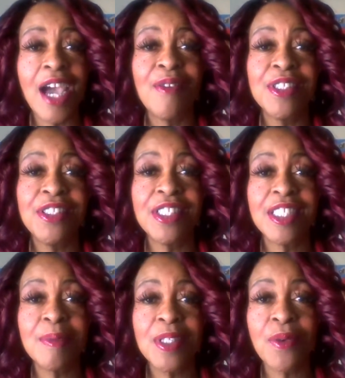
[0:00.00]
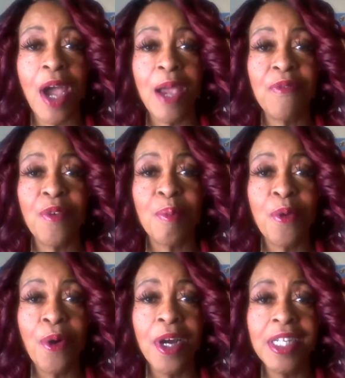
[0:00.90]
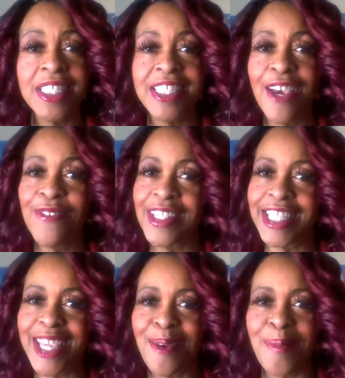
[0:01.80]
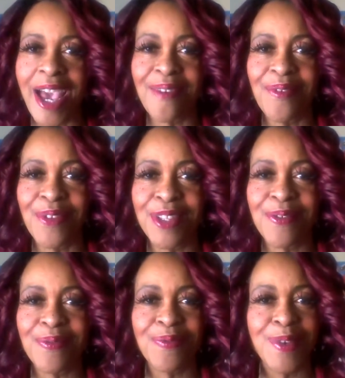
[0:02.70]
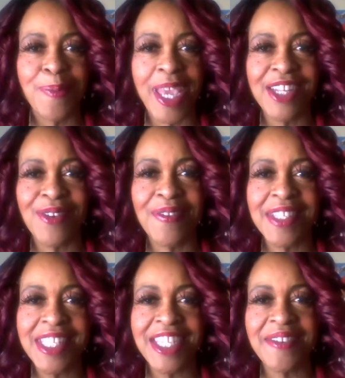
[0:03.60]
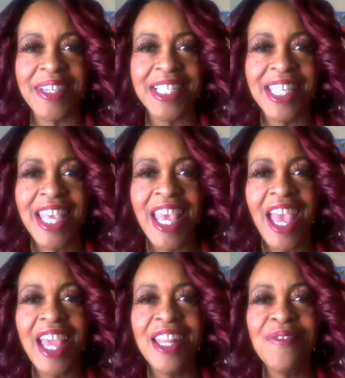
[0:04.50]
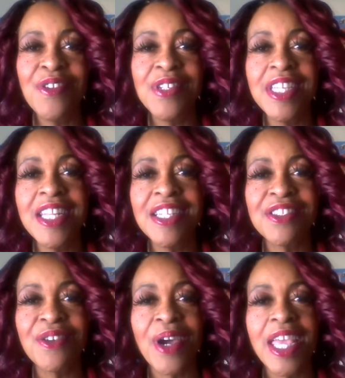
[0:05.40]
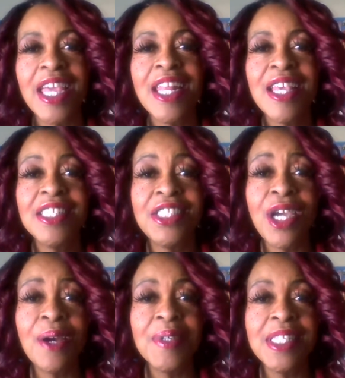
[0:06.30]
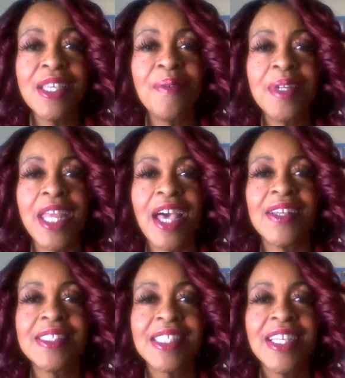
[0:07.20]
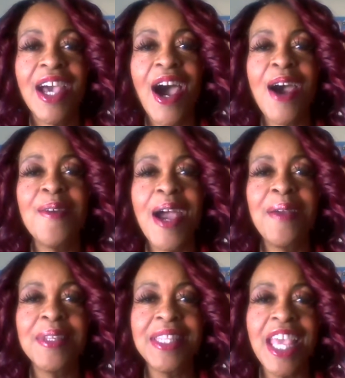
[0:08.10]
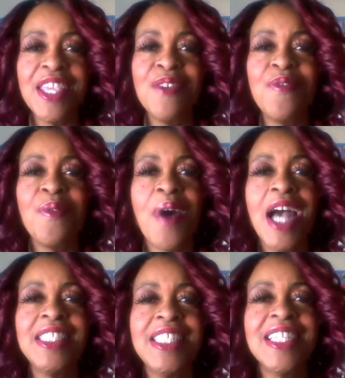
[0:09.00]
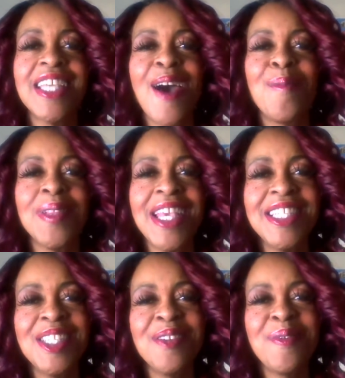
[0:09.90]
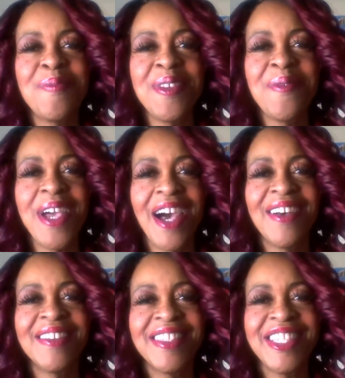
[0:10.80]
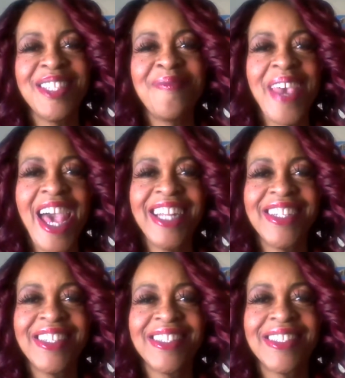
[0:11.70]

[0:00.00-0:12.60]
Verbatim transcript: I want you to subscribe for more and definitely come back for the remainder of the series. And if you did enjoy it, share it with someone else. All right. Well, thank you for watching. God bless you and be well. You matter.